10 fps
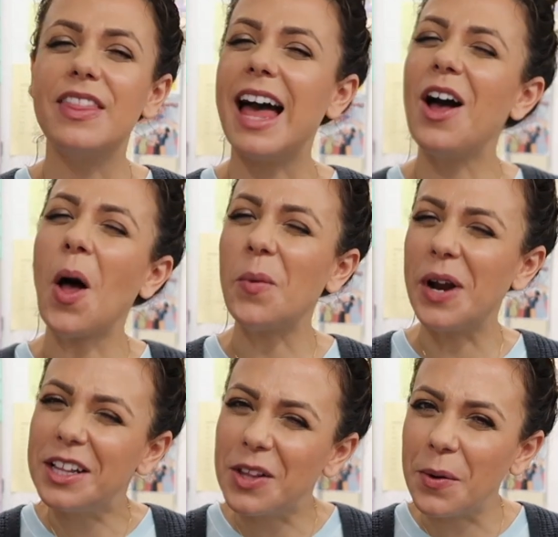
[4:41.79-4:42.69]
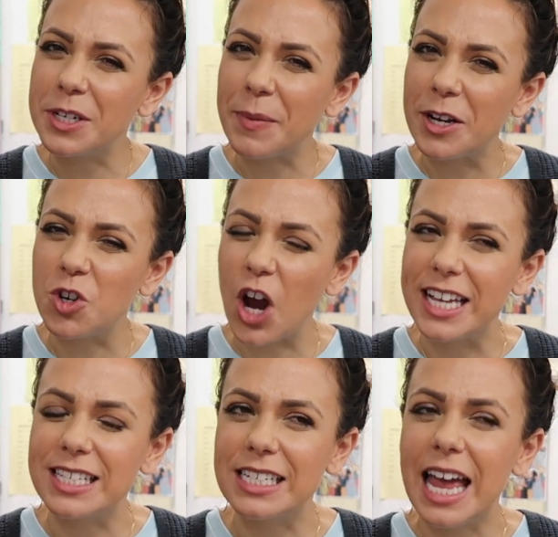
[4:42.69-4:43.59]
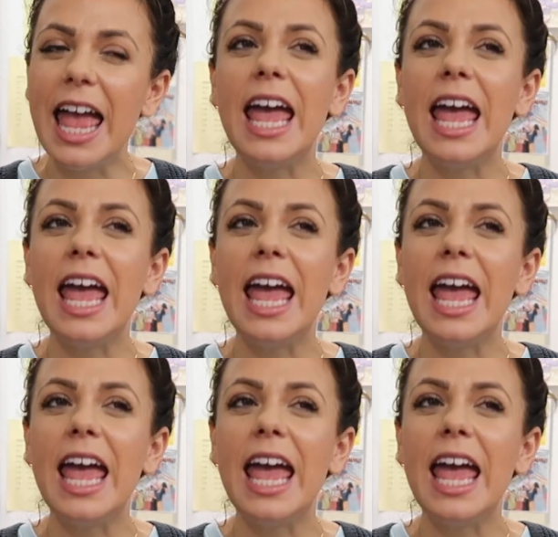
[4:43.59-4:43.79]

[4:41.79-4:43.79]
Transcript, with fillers: that already lowers my trust.